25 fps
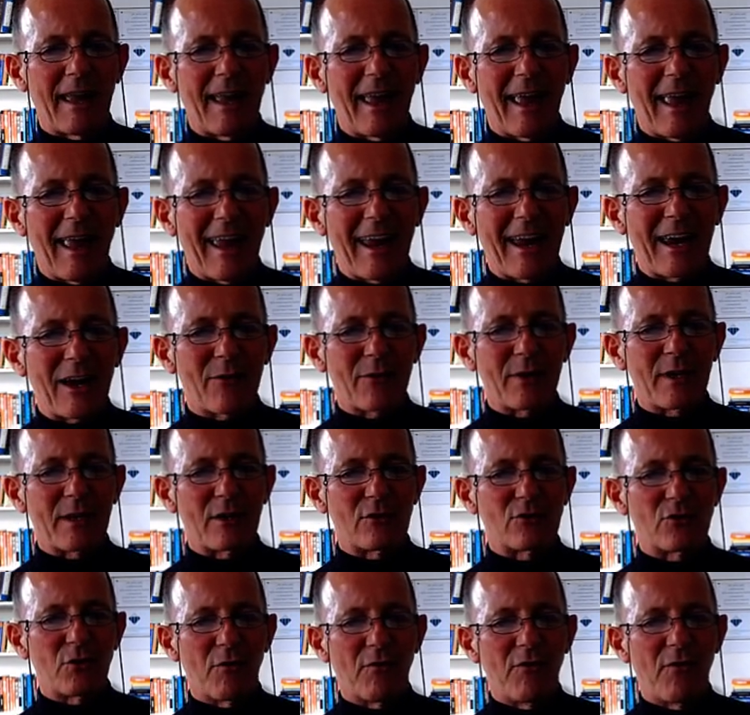area
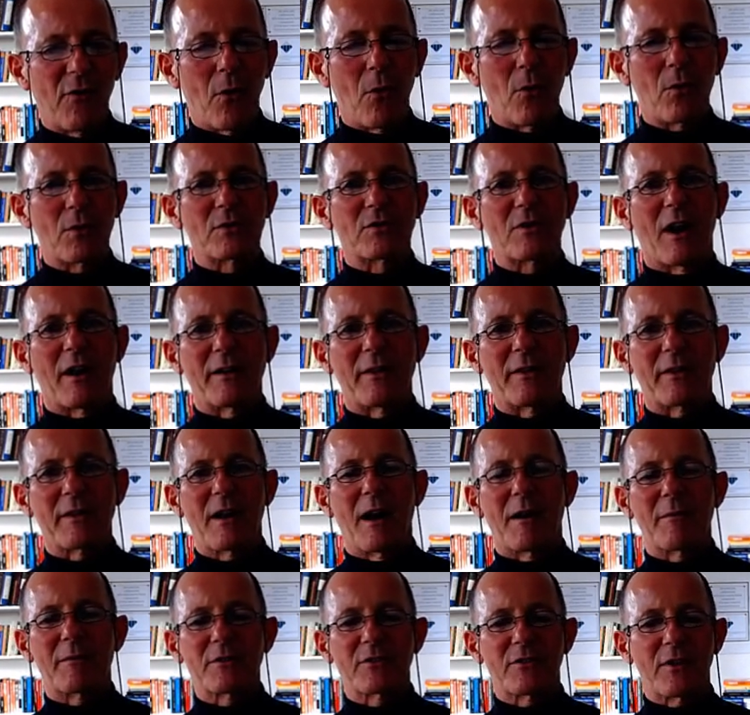that you focus on in the
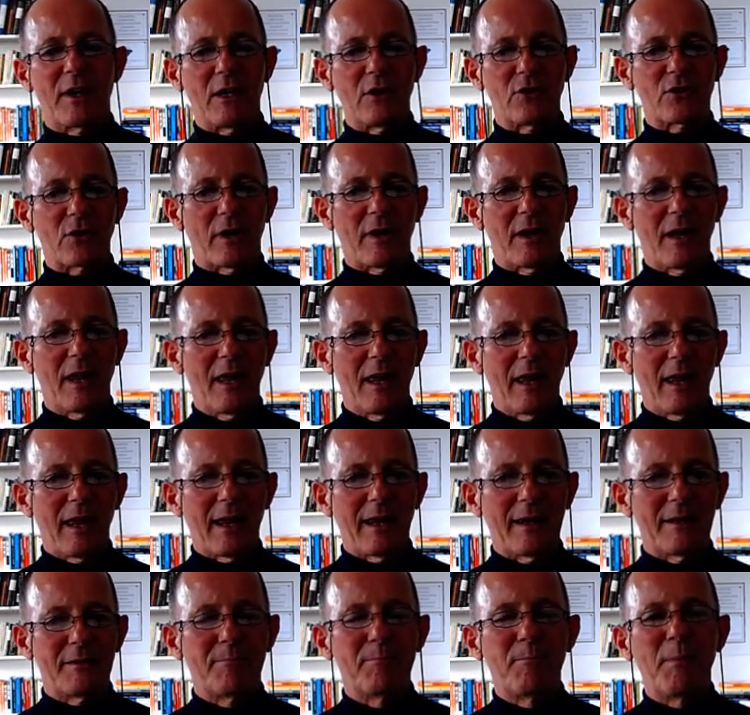conversation
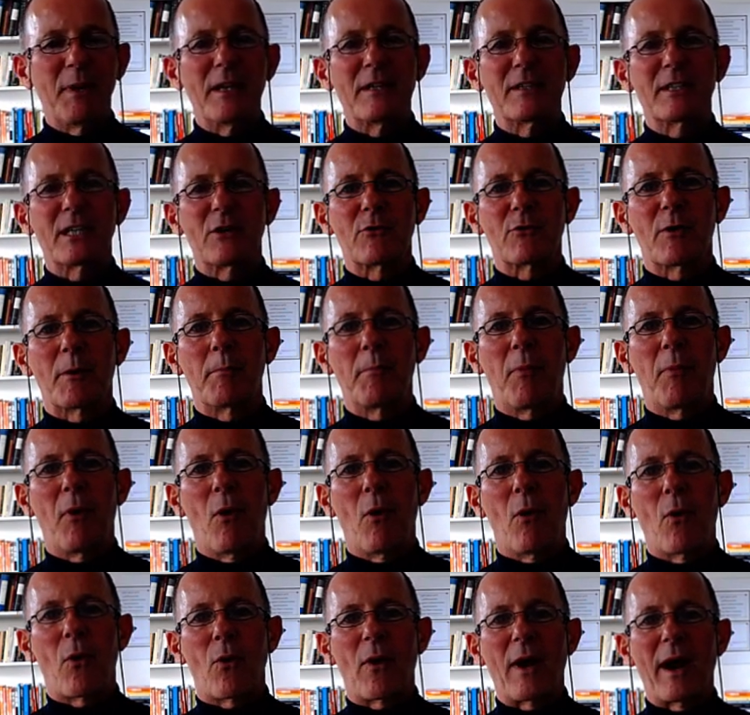is building
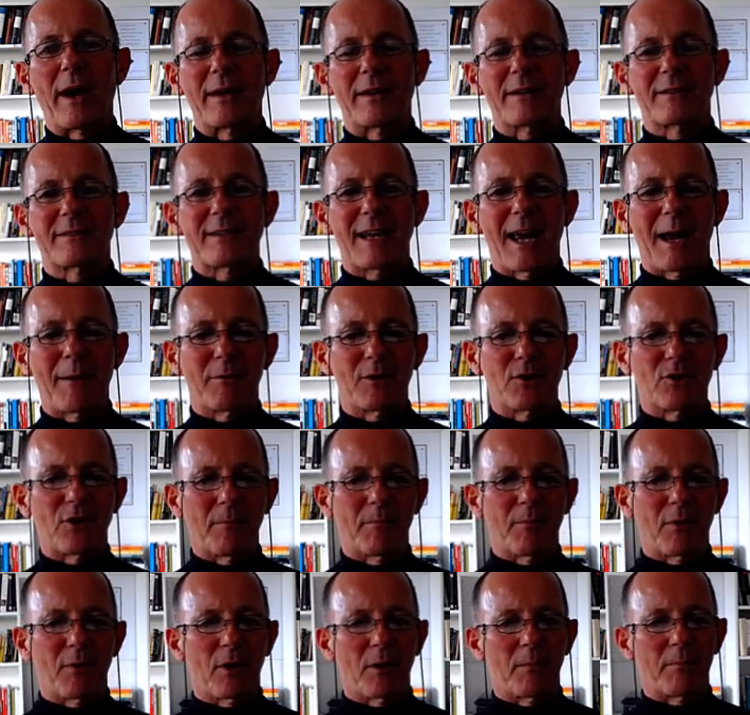rapport and establishing
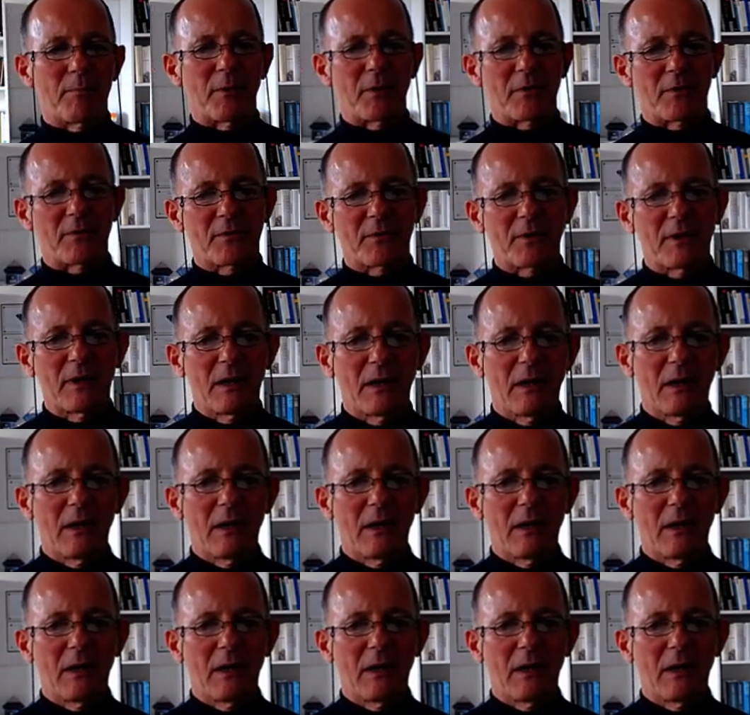purpose.